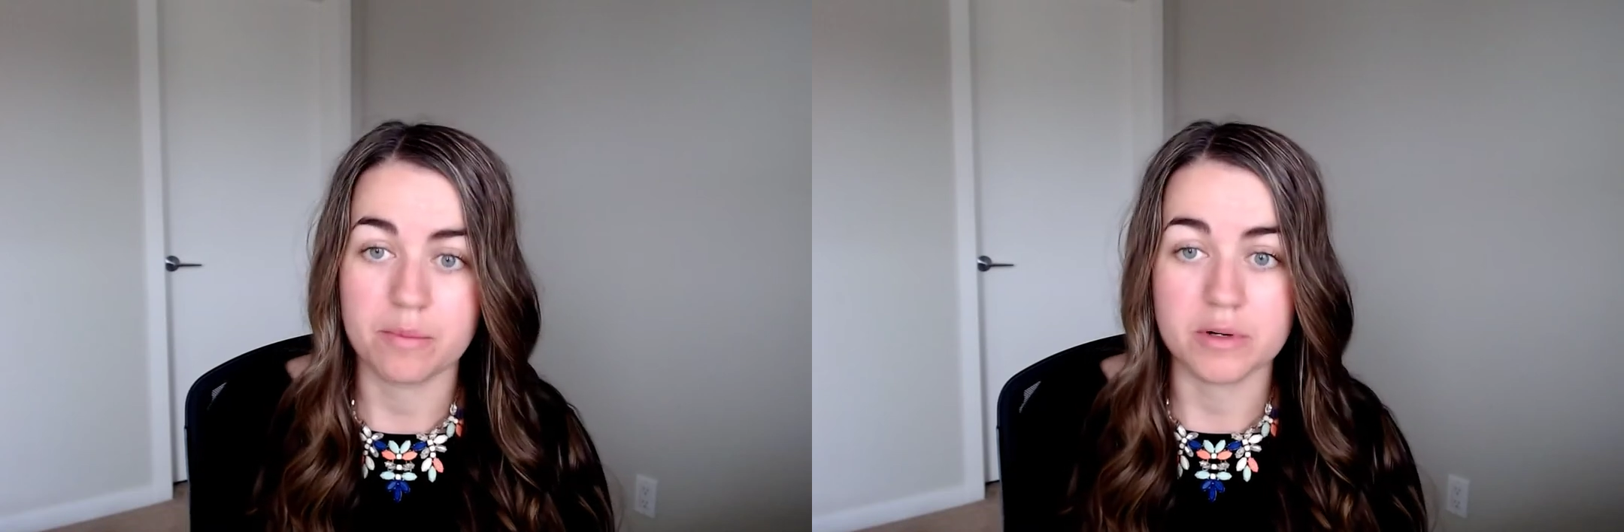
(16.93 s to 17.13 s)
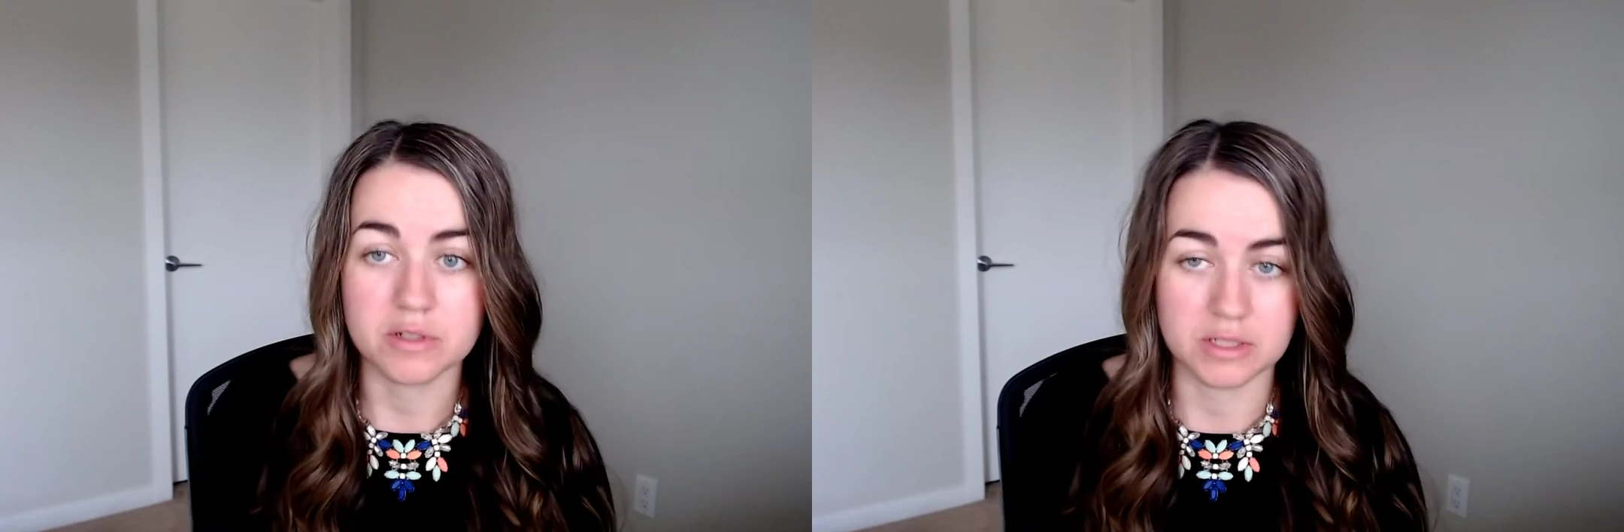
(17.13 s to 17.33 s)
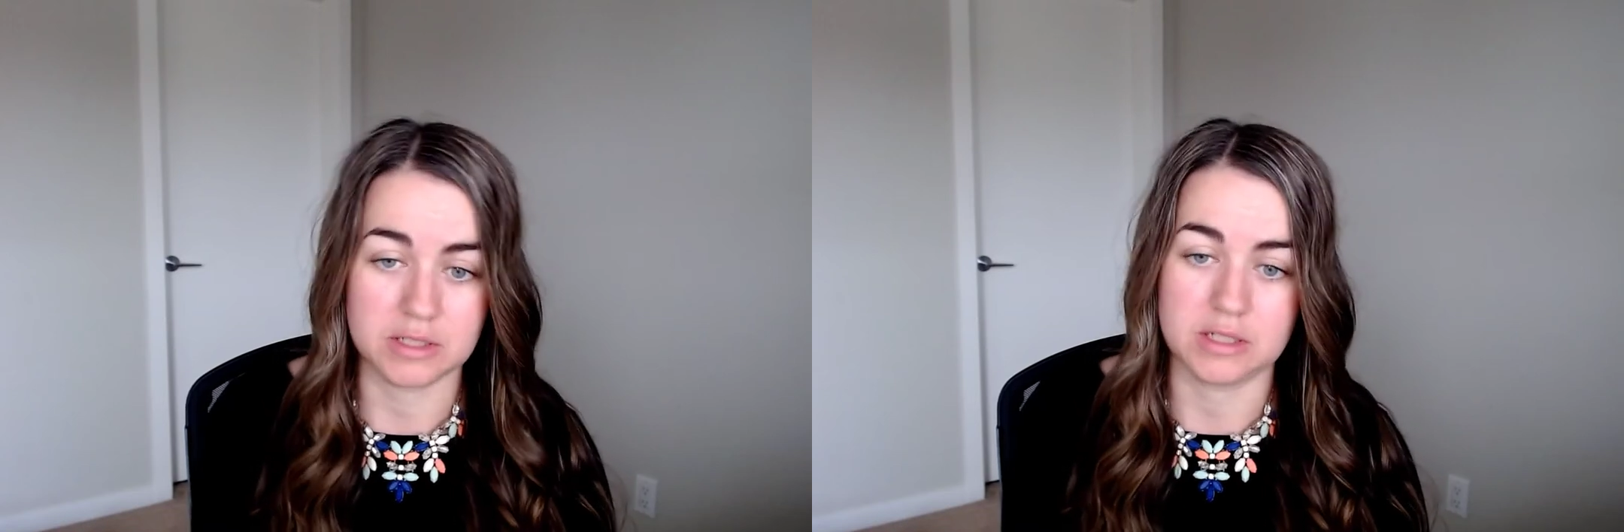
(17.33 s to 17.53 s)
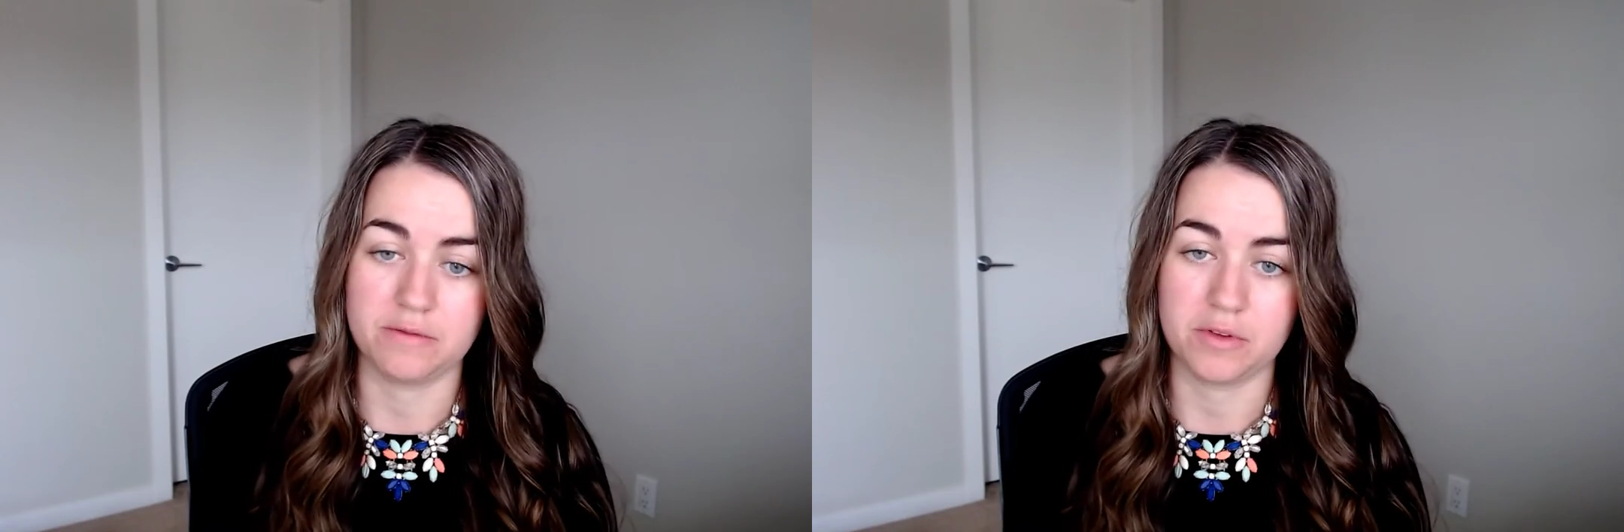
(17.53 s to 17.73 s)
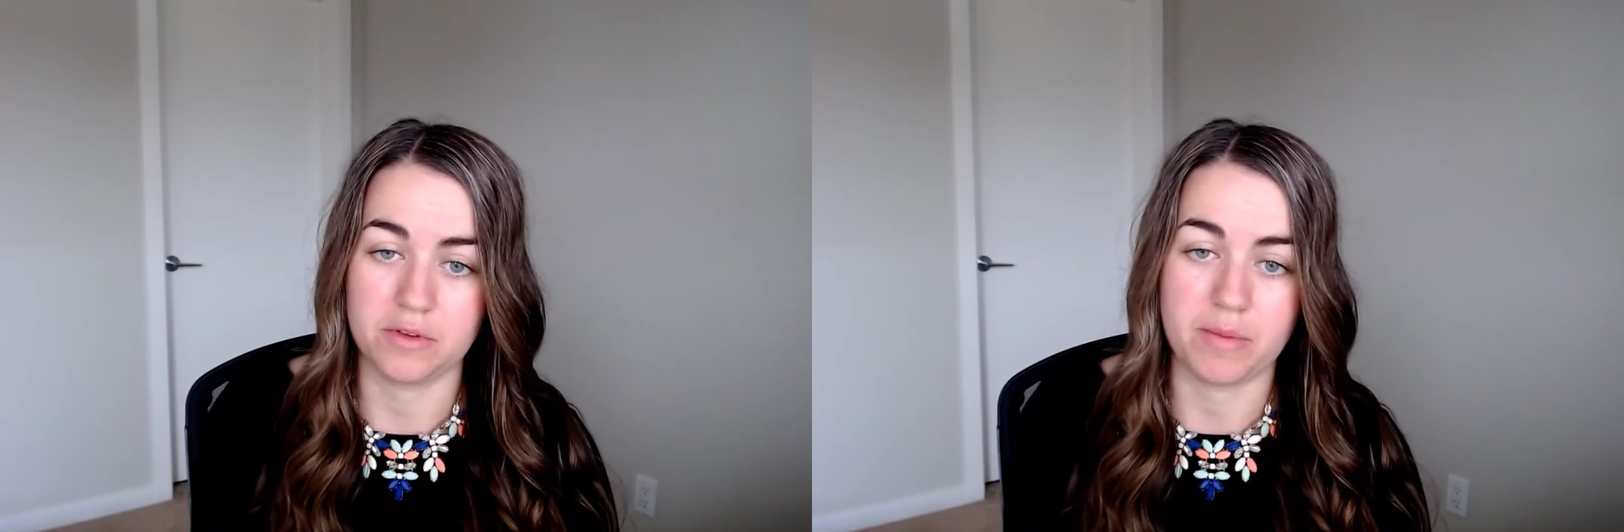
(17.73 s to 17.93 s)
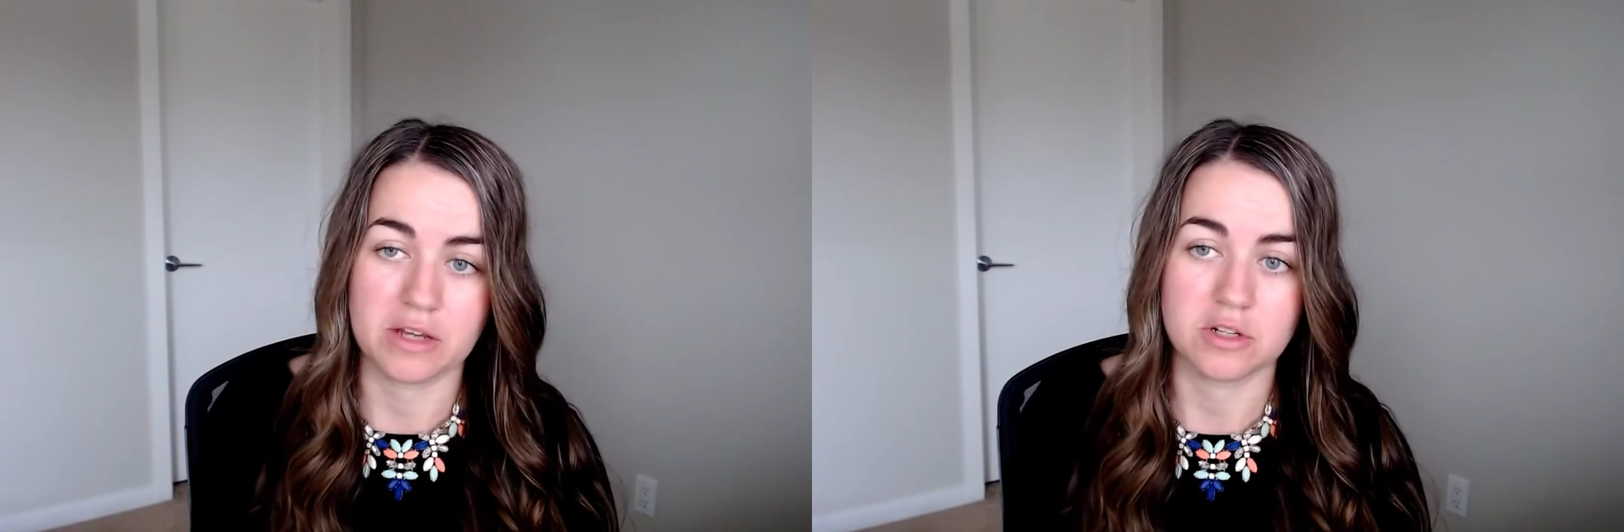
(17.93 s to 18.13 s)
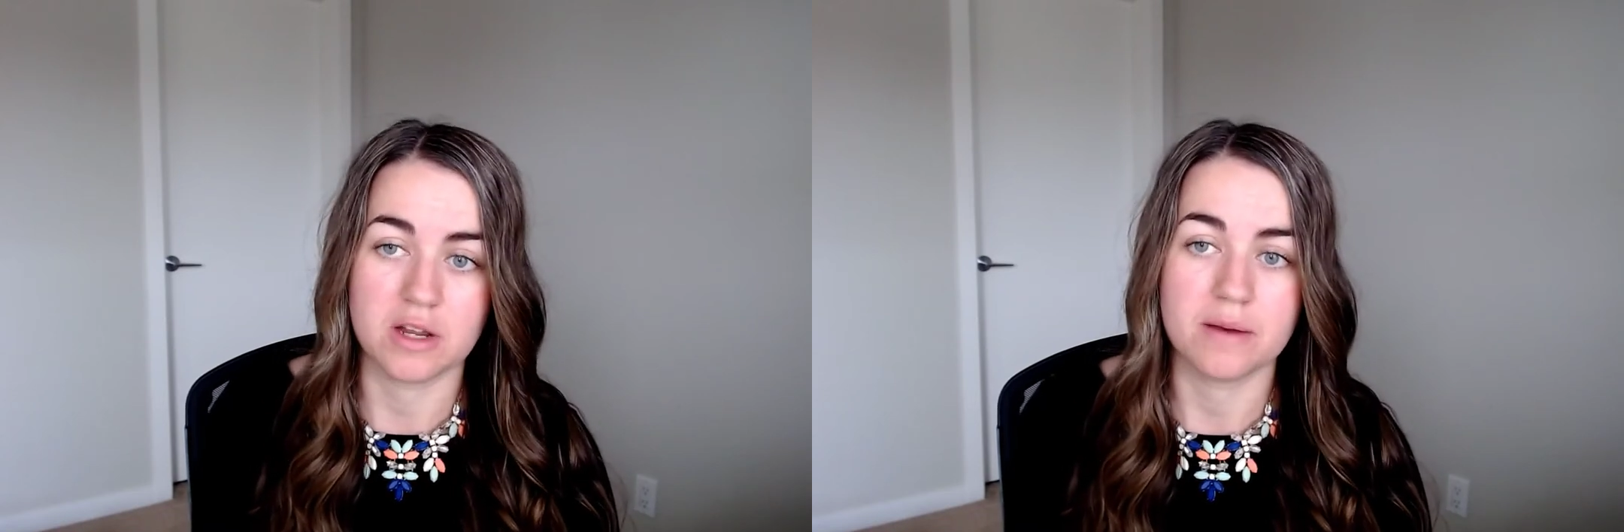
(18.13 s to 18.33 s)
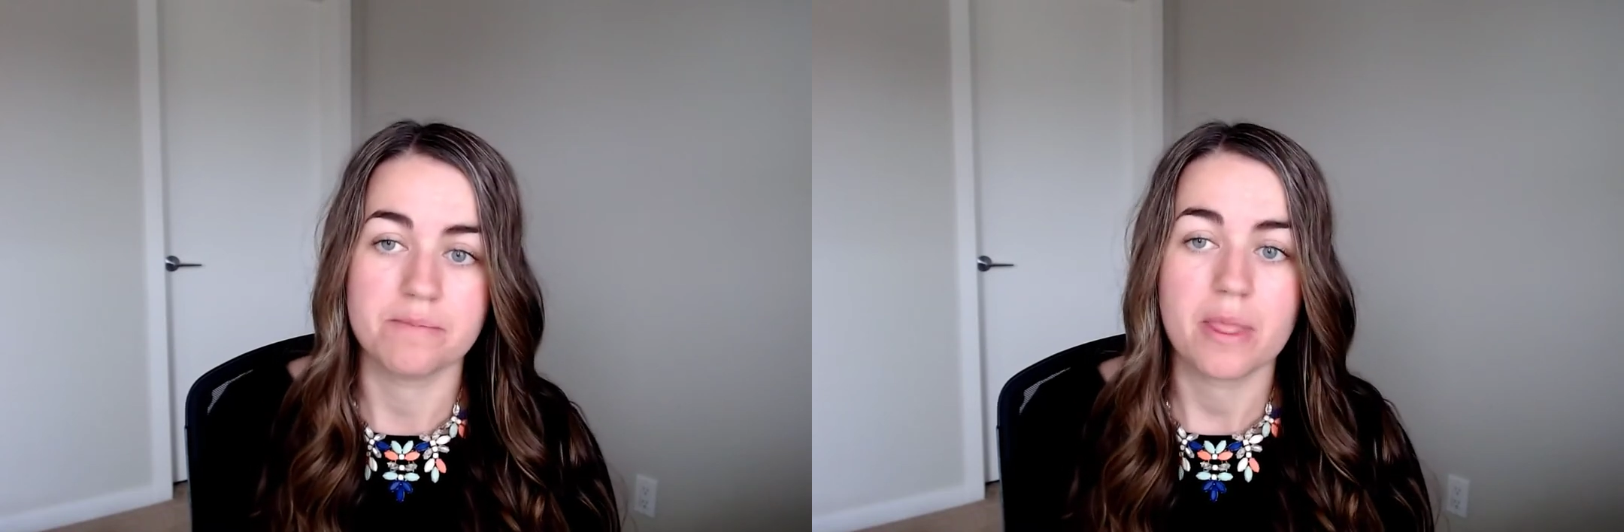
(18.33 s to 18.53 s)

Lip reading: persistent inflammation